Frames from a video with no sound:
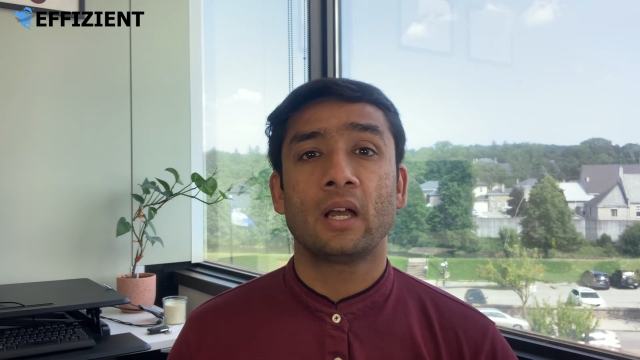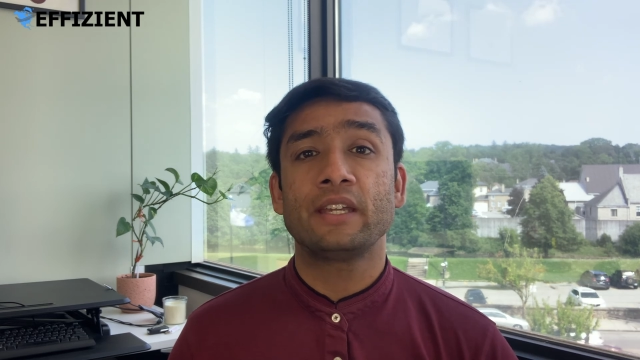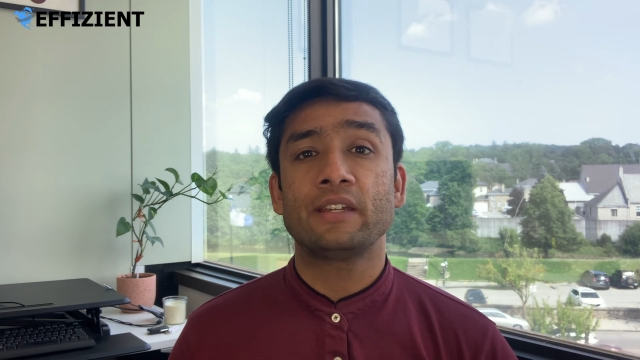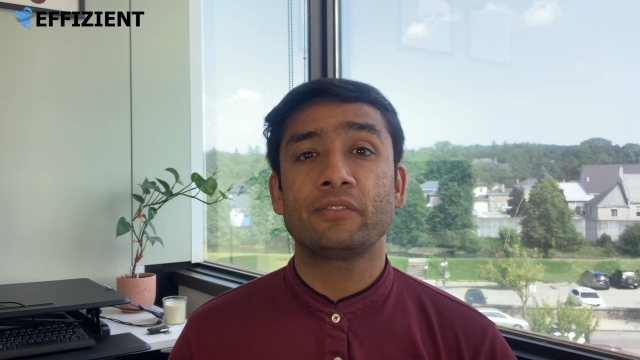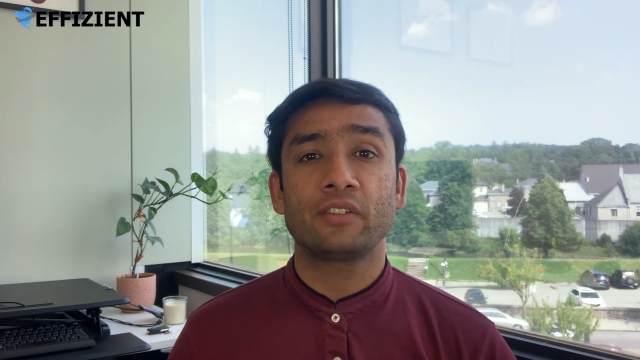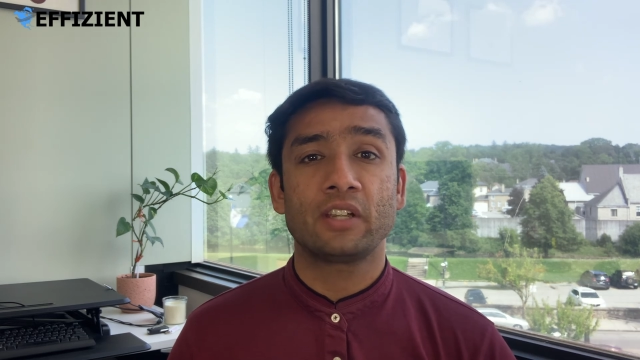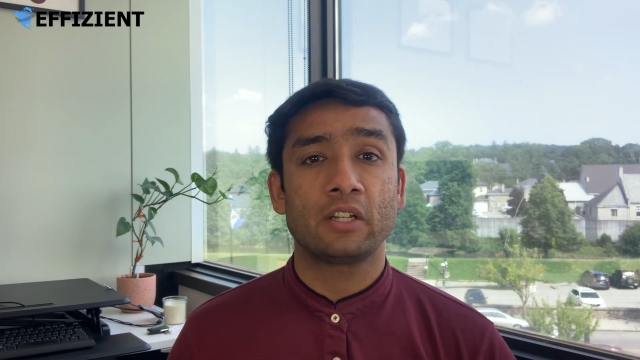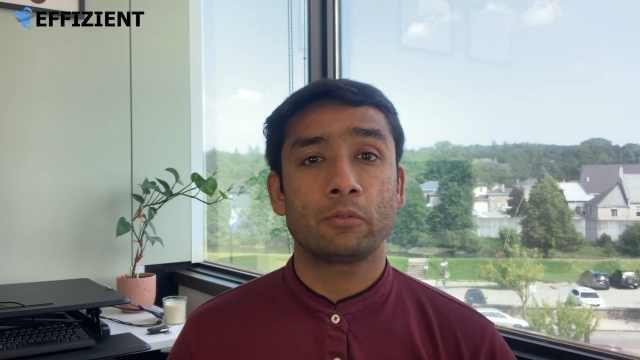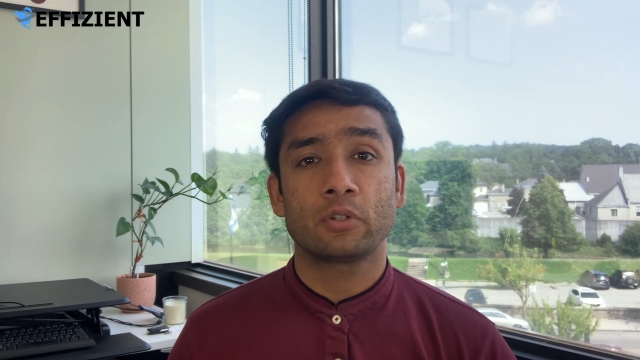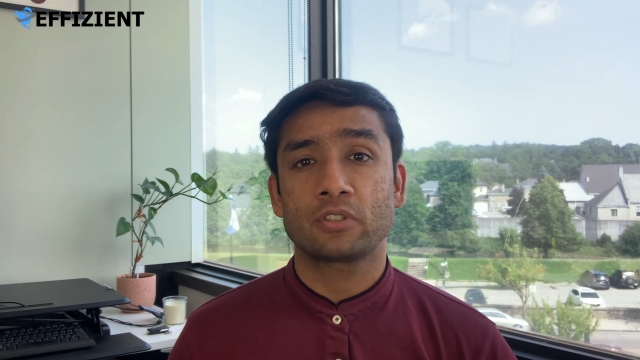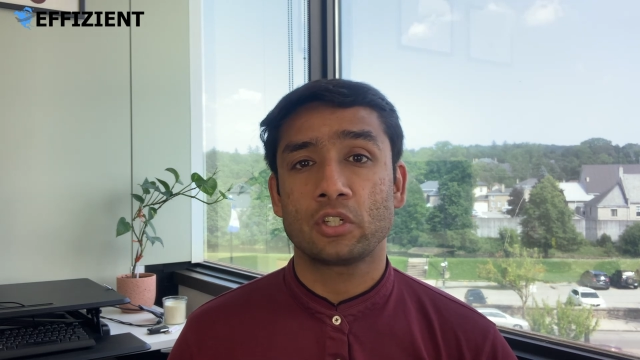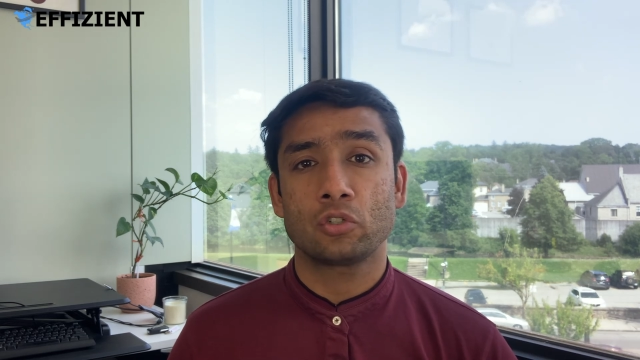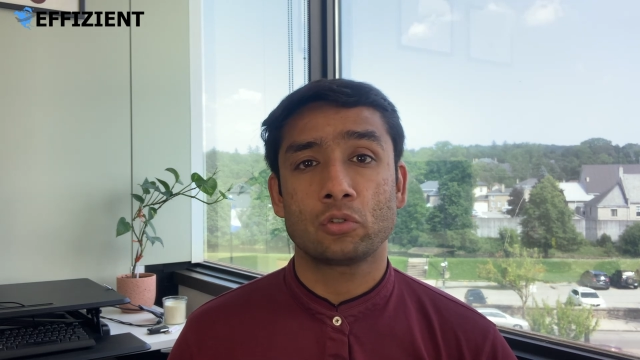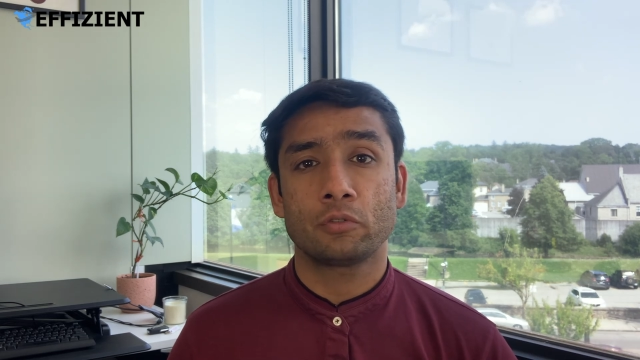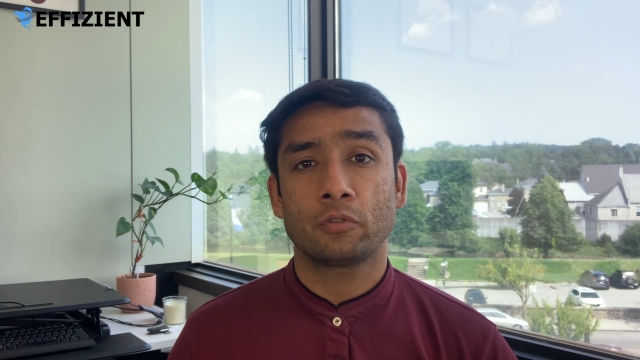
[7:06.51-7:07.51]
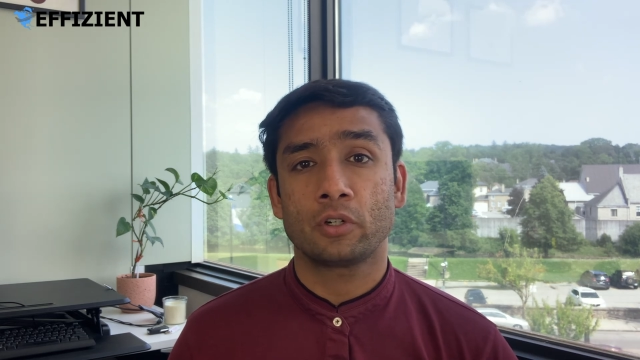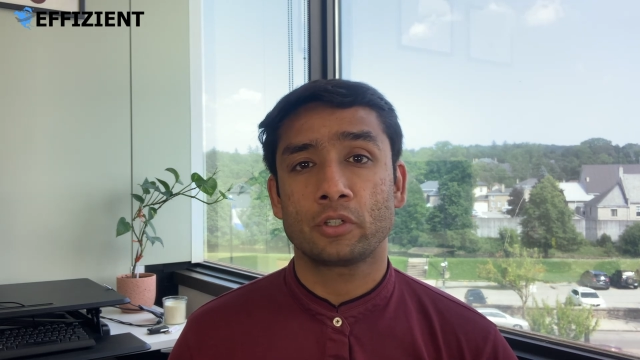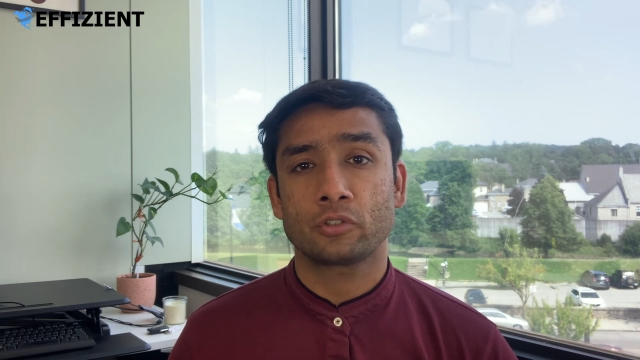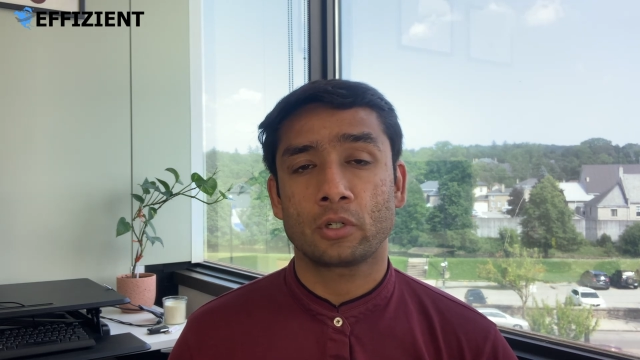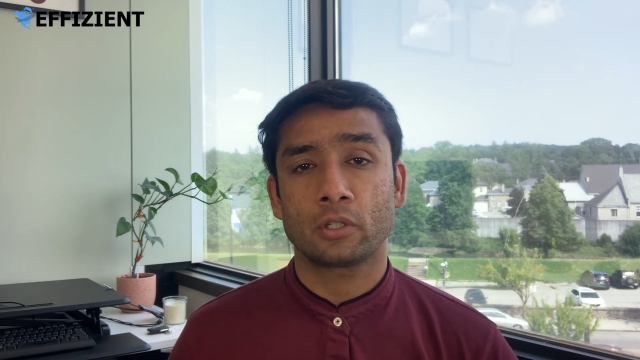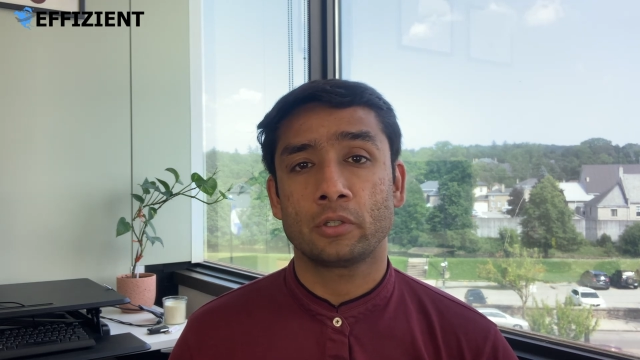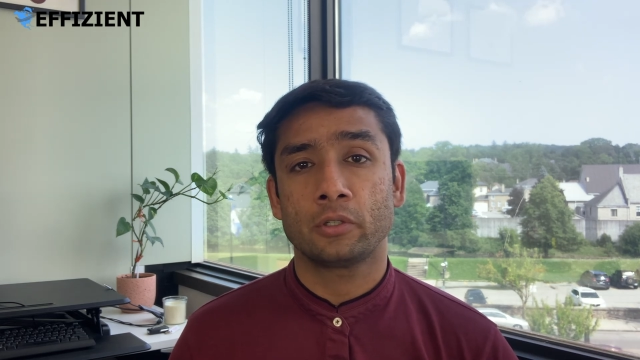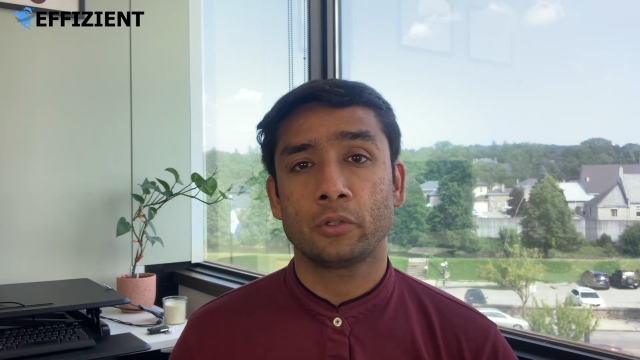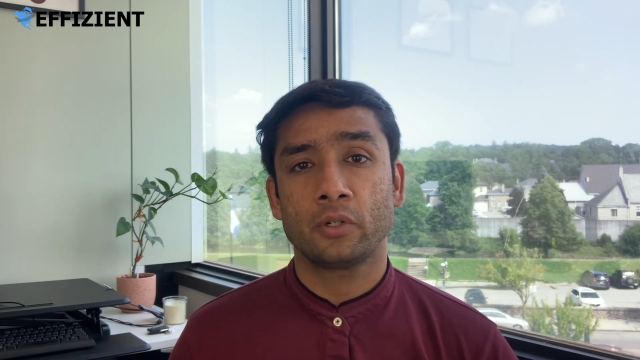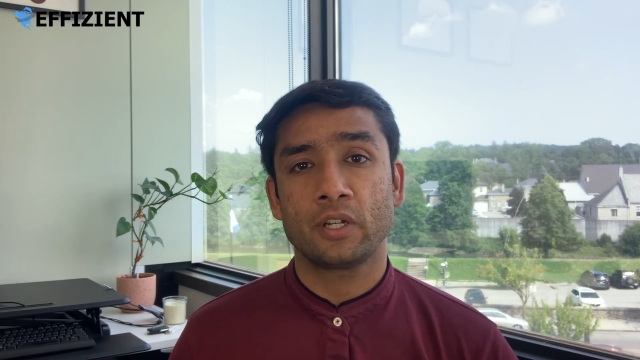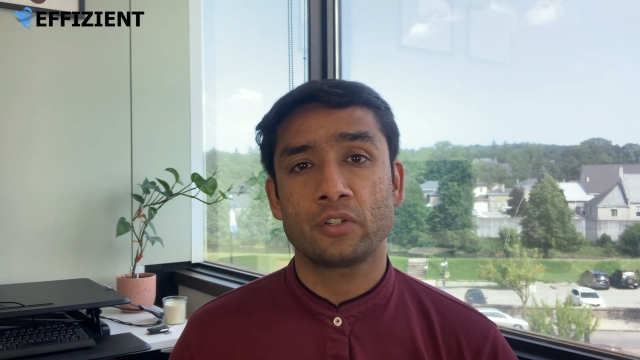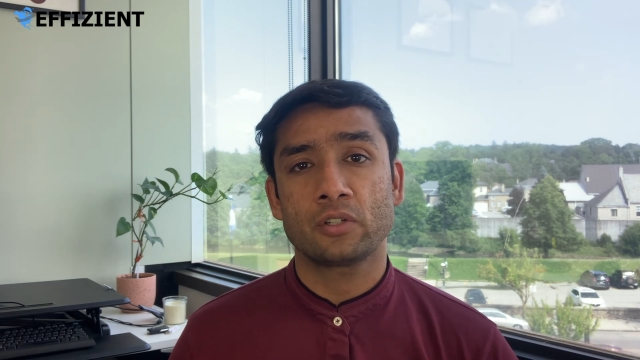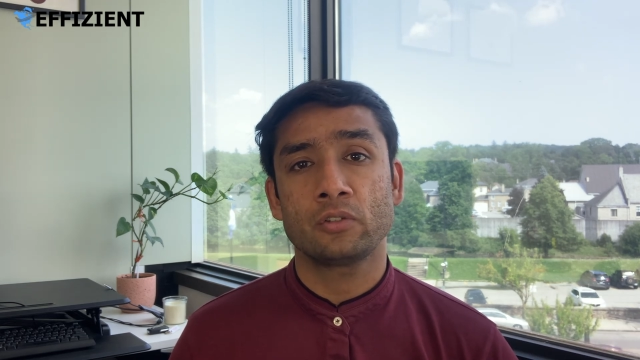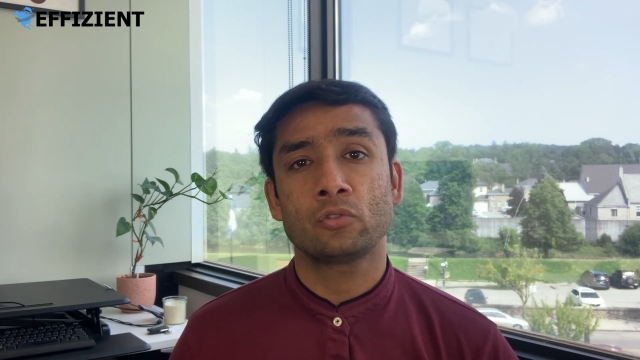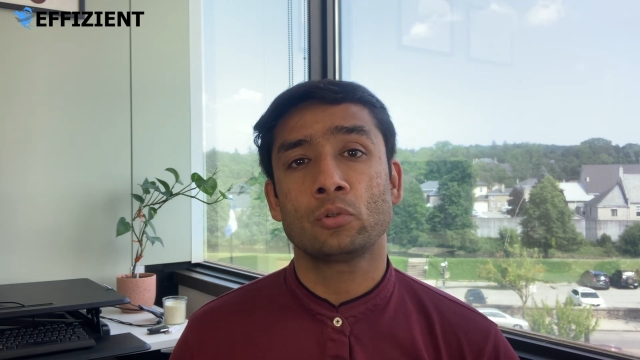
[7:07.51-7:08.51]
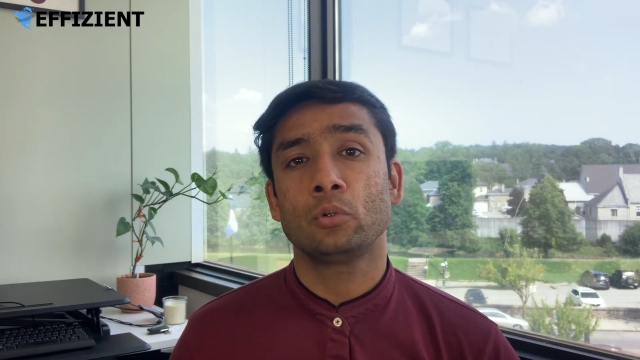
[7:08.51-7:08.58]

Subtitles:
if it was issued for a shorter duration.